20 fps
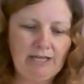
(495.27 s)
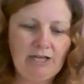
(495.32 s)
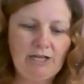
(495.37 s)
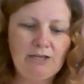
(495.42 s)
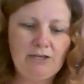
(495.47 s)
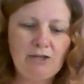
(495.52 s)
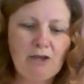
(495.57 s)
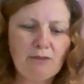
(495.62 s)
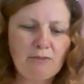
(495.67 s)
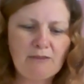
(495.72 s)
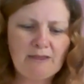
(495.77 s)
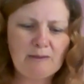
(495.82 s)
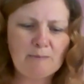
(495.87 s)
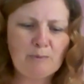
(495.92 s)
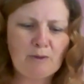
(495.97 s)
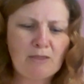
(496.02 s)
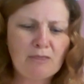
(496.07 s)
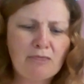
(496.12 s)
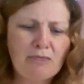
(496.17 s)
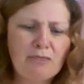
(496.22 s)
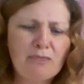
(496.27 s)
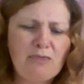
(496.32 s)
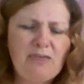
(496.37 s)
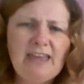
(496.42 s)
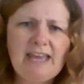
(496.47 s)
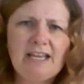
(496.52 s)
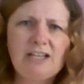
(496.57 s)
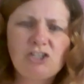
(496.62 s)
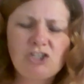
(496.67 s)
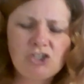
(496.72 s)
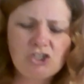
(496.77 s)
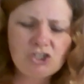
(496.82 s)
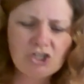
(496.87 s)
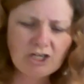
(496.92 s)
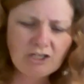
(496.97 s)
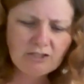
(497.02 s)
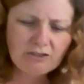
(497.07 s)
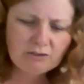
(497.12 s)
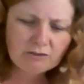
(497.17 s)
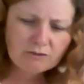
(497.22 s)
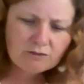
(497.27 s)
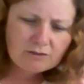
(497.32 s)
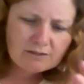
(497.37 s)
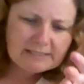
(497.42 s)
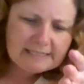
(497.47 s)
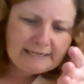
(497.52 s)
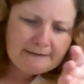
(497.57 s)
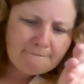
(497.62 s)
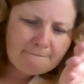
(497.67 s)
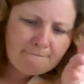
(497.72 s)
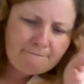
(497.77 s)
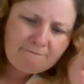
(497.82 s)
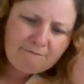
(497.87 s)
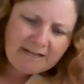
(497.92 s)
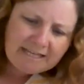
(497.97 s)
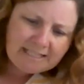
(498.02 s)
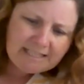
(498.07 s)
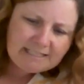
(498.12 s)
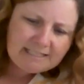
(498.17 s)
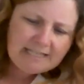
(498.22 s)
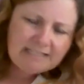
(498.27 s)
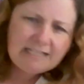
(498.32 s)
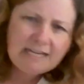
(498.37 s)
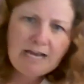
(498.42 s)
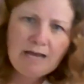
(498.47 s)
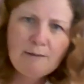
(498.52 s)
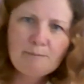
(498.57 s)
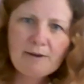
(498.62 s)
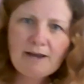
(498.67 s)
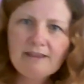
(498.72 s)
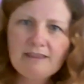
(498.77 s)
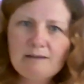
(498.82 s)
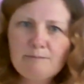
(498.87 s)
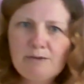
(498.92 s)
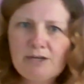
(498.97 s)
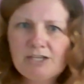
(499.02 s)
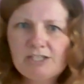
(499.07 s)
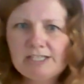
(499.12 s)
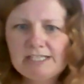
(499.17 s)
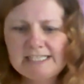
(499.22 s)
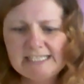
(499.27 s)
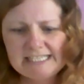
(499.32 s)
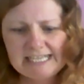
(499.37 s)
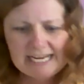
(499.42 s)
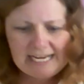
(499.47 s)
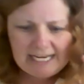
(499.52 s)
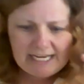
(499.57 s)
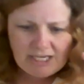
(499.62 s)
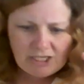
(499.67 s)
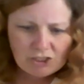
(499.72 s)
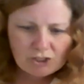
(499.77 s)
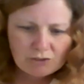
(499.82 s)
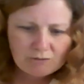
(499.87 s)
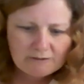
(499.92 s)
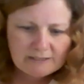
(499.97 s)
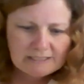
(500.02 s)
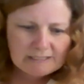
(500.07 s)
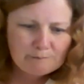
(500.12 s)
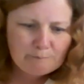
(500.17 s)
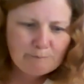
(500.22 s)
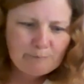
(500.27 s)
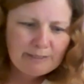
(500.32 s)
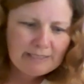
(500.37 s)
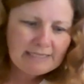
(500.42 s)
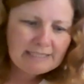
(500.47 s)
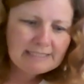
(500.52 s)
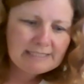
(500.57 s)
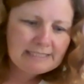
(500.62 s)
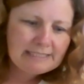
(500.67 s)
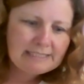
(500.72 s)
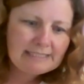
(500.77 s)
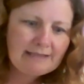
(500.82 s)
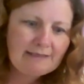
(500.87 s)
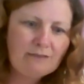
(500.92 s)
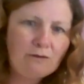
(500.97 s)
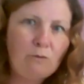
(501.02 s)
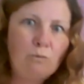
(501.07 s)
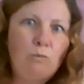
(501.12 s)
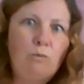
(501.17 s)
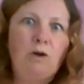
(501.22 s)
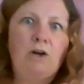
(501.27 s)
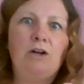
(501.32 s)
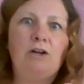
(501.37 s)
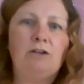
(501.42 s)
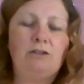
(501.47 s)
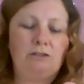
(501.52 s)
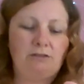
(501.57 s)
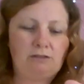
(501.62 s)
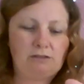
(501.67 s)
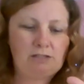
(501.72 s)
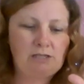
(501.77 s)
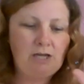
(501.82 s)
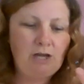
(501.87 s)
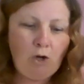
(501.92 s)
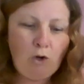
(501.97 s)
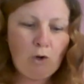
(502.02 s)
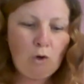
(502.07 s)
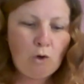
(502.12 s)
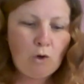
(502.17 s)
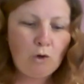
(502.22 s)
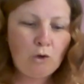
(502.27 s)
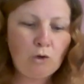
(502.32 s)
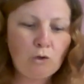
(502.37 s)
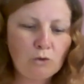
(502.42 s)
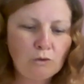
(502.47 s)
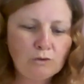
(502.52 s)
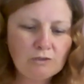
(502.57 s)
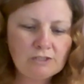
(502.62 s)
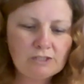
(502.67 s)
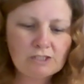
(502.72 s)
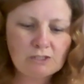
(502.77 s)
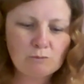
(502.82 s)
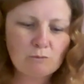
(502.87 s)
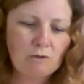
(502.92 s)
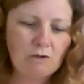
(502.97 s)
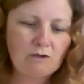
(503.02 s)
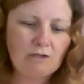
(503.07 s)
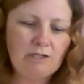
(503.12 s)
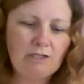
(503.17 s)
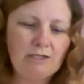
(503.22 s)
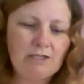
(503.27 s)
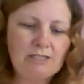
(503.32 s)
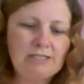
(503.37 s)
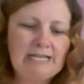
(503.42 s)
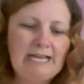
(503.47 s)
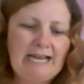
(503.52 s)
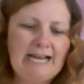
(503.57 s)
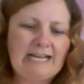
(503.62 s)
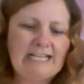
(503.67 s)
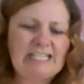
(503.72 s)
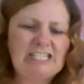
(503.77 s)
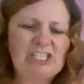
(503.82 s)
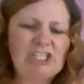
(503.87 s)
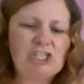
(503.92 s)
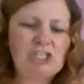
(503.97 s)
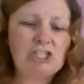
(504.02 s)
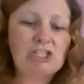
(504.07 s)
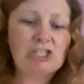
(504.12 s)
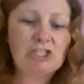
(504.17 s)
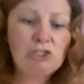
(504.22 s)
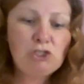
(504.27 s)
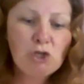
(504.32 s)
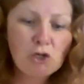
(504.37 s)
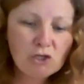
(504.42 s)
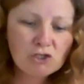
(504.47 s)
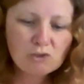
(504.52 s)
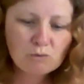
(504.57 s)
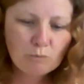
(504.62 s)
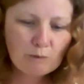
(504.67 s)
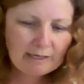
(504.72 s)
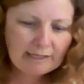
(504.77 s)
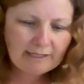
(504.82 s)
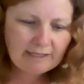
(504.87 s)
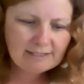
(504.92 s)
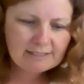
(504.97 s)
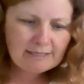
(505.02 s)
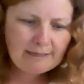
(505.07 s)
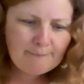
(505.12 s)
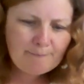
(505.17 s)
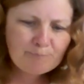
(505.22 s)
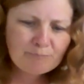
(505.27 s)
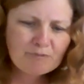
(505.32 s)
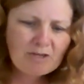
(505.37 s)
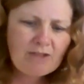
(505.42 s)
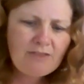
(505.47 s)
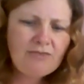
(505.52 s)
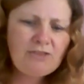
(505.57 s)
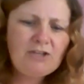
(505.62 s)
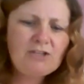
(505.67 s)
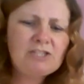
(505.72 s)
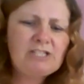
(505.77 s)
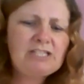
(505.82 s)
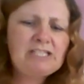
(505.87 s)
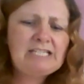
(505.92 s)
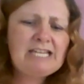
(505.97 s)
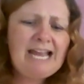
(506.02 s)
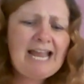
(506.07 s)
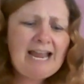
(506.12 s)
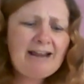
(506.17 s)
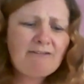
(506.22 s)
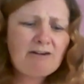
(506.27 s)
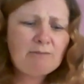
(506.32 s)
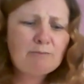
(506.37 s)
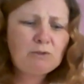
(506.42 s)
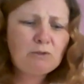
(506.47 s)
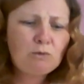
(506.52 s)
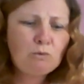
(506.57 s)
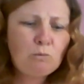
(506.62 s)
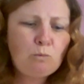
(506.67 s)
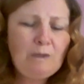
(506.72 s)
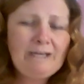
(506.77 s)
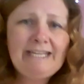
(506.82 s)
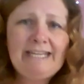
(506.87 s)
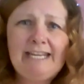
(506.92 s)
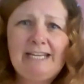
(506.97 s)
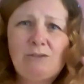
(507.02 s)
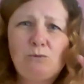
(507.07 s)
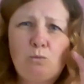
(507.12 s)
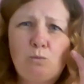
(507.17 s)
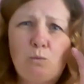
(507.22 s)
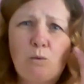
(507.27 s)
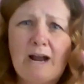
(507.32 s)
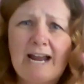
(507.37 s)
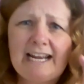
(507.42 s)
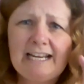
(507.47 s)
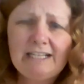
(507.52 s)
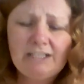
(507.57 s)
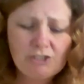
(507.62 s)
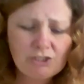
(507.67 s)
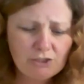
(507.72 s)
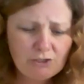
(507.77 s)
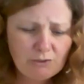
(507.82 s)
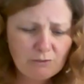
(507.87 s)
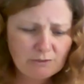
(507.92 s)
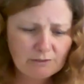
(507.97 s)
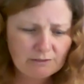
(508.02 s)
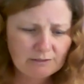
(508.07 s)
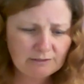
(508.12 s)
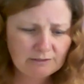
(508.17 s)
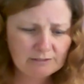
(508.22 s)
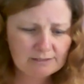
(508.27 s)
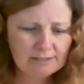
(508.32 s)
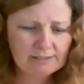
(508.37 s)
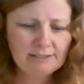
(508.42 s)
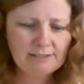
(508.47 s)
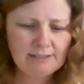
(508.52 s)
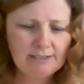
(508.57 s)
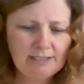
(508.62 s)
Nothing but thick jungles infested by the most dangerous beasts in the world. Hornswoggers and snozwangers and those terrible wicked wangdoodles.